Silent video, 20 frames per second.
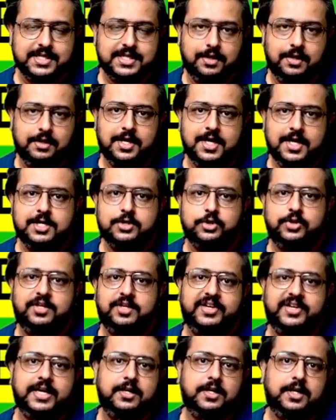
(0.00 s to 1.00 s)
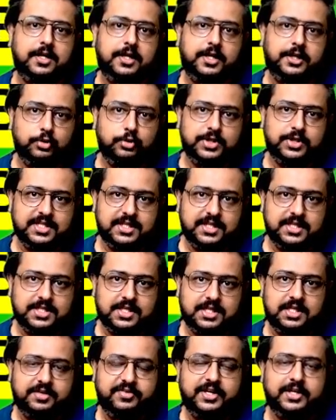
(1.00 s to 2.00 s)
channel so that we can continue this
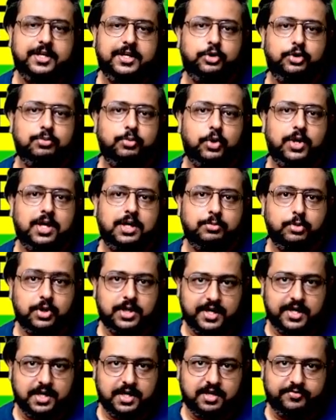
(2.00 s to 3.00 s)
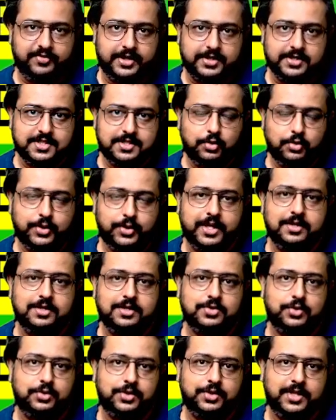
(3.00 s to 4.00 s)
initiative and get you more and more current affairs. Okay,
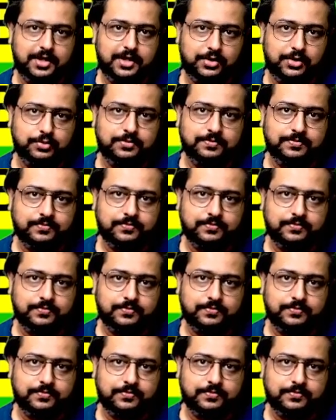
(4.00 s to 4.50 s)
so thank Thank you.